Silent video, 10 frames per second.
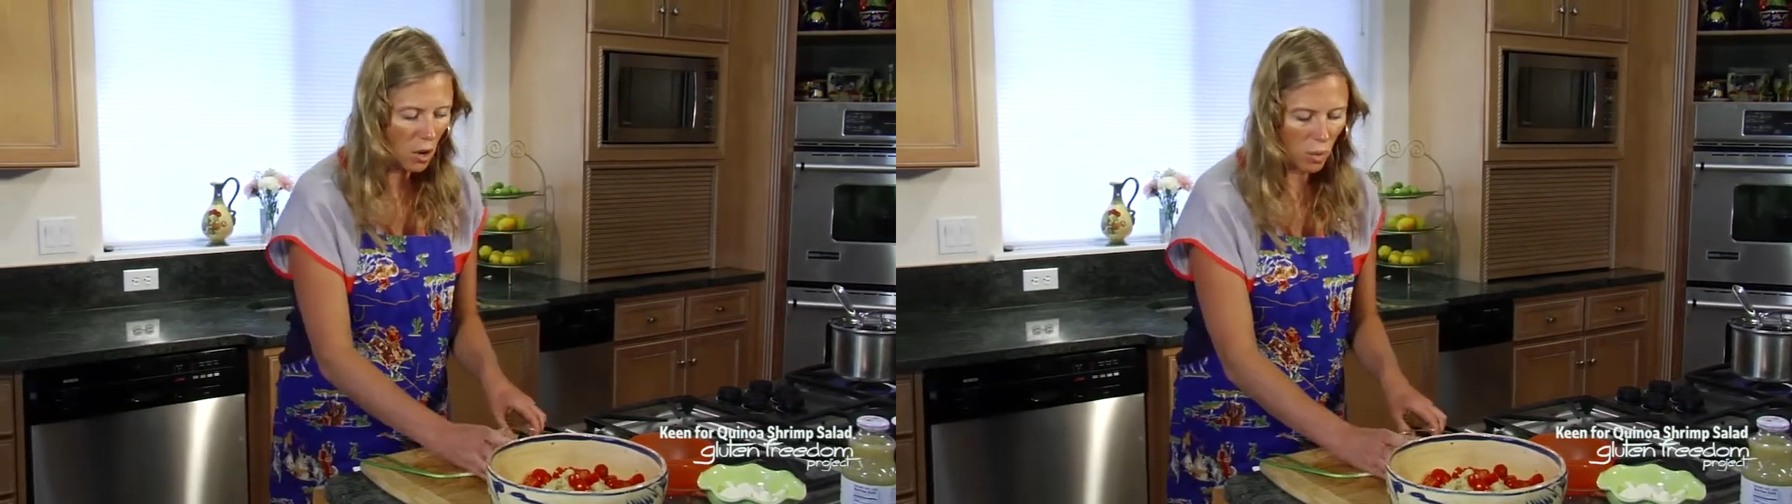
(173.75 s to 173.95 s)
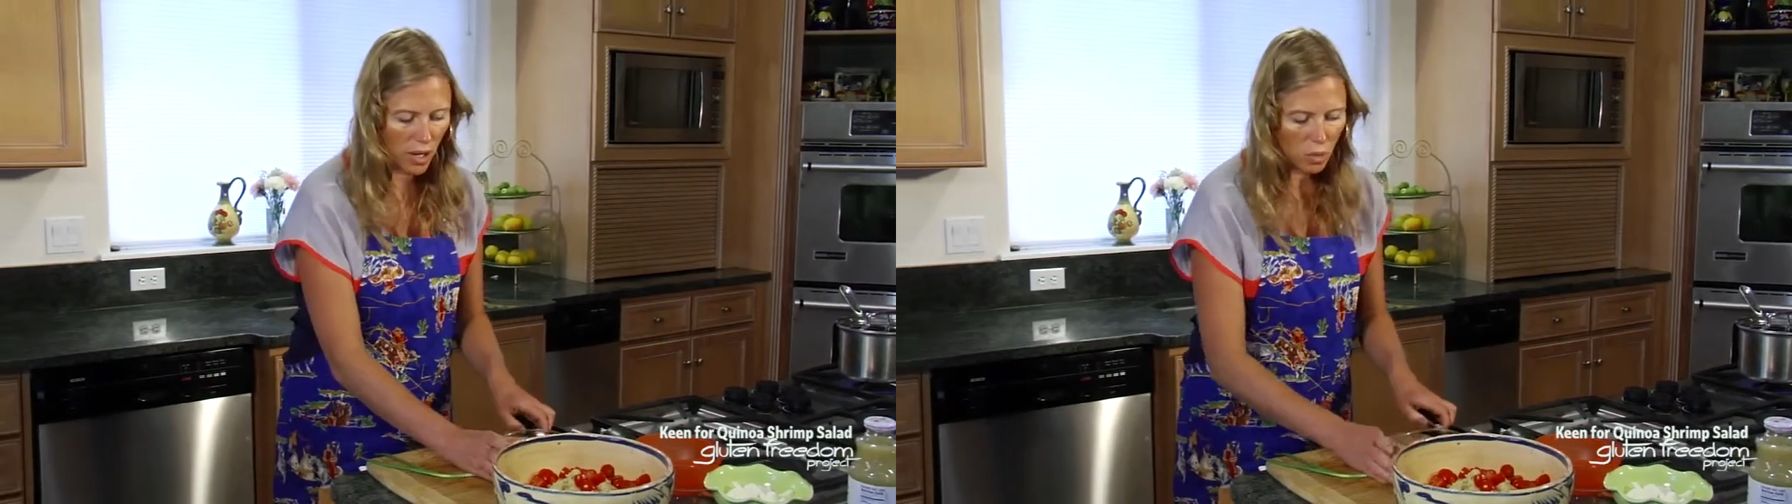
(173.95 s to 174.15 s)

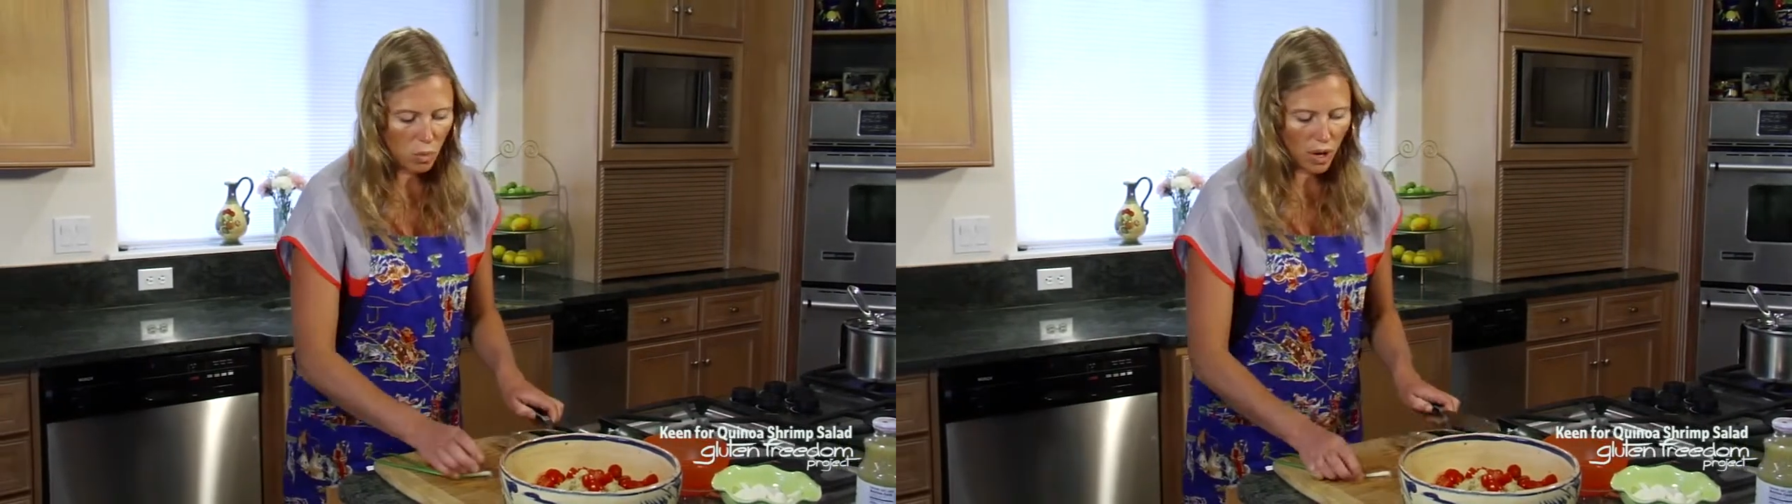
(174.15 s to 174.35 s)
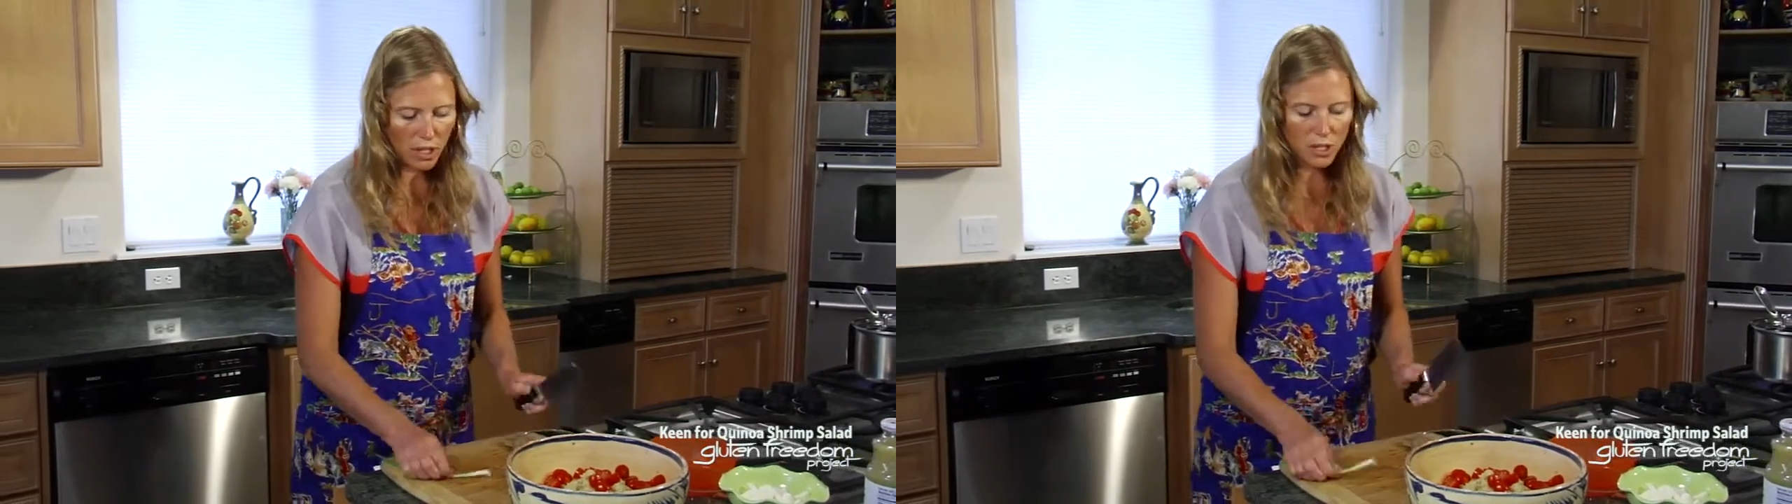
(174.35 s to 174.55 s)
what you
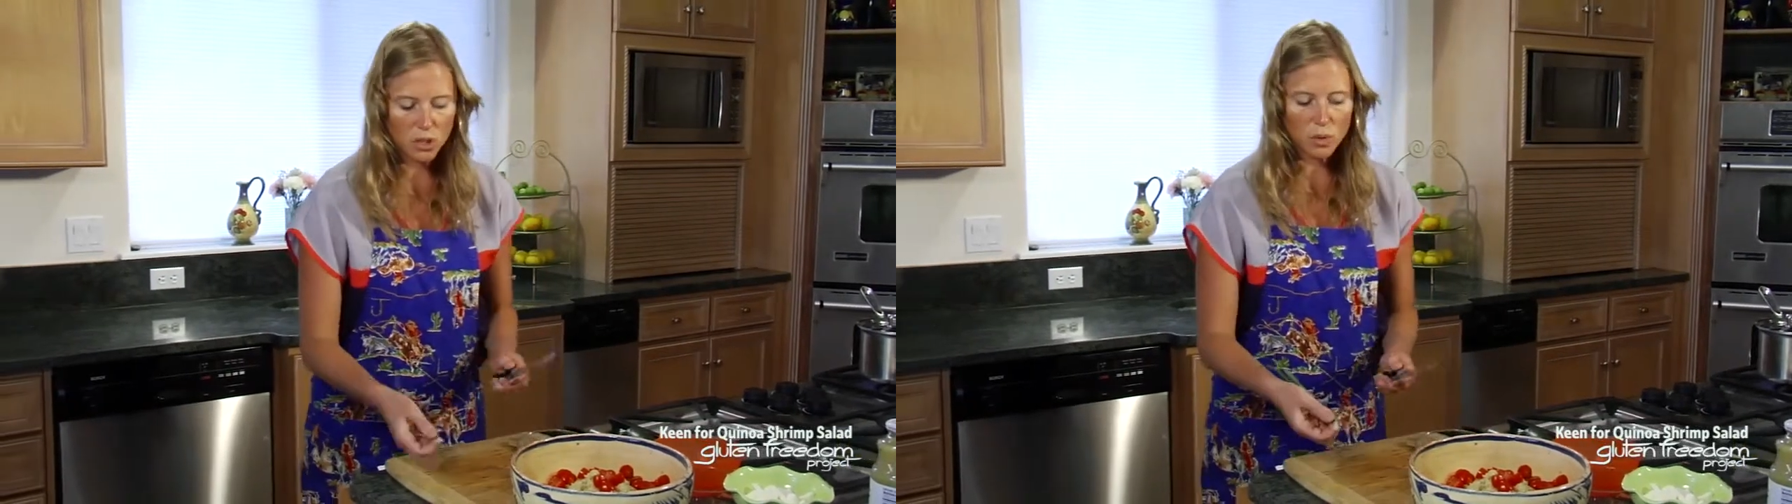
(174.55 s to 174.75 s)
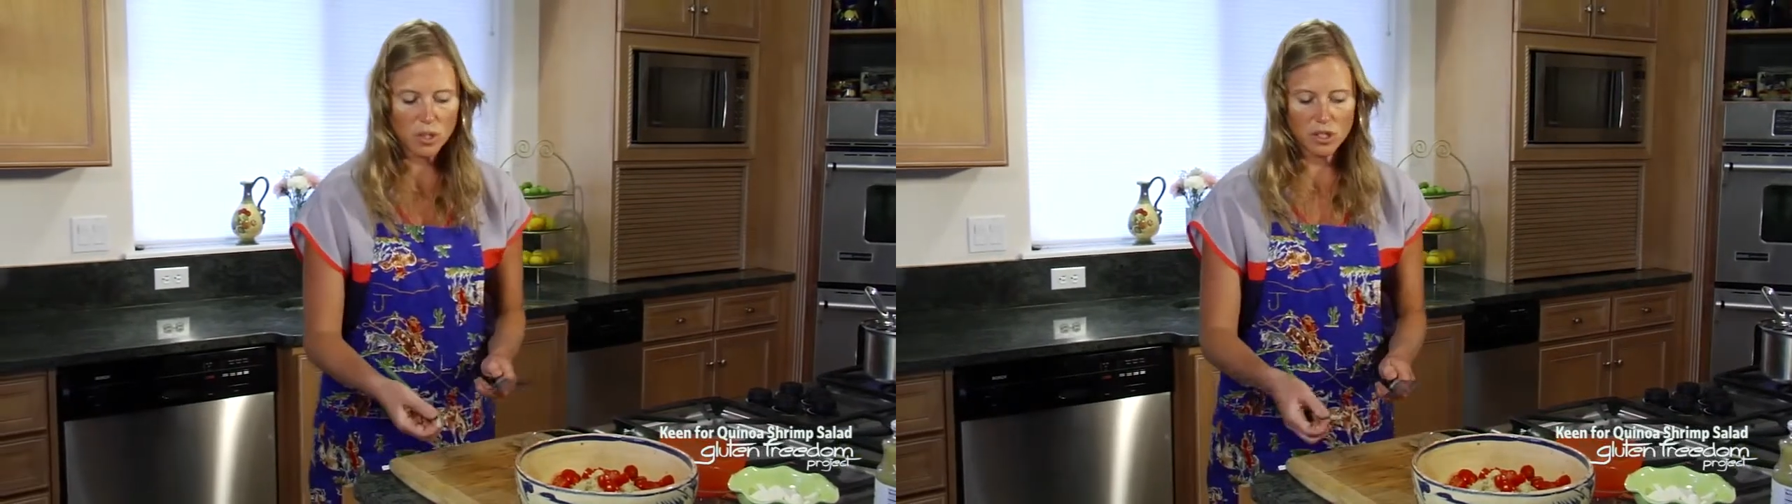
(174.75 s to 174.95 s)
want to
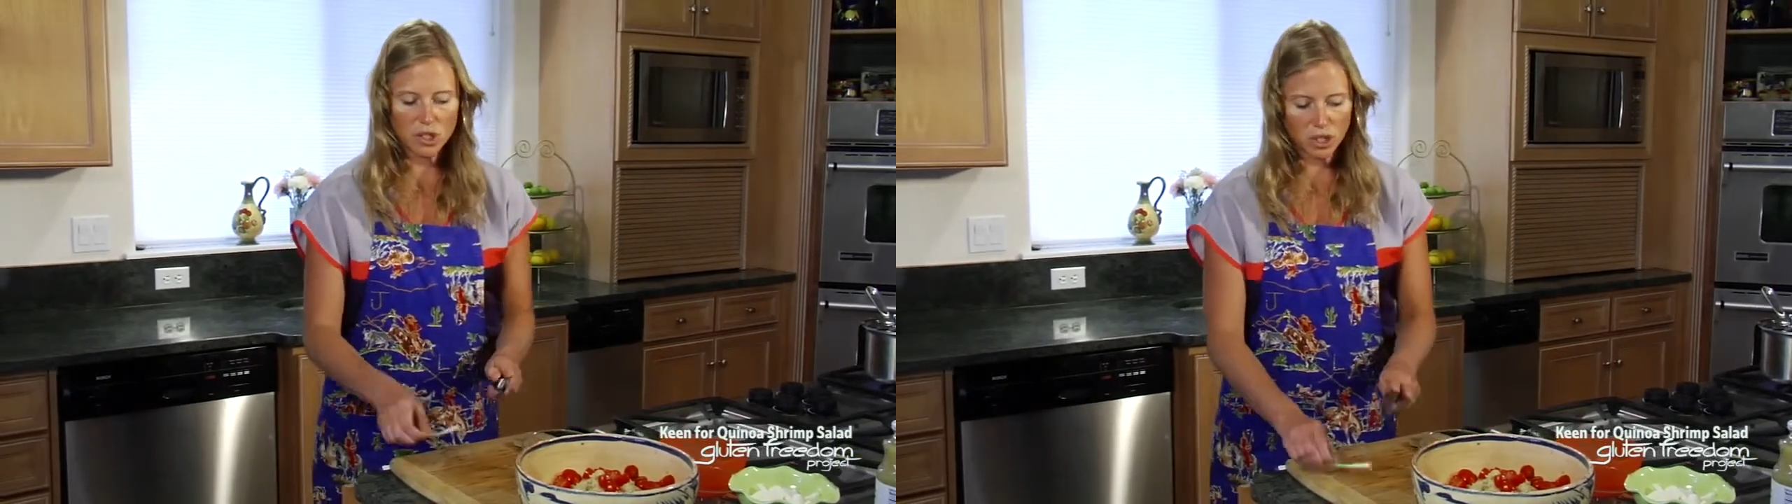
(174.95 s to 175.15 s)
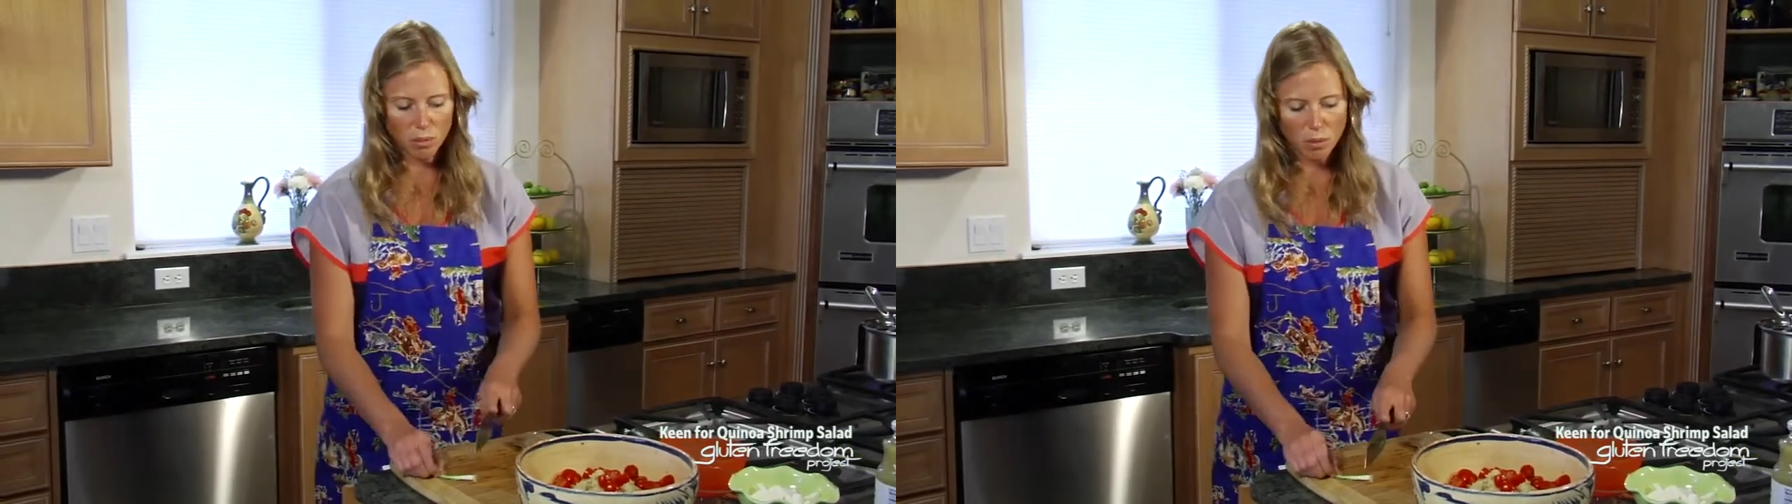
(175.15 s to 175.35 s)
do is just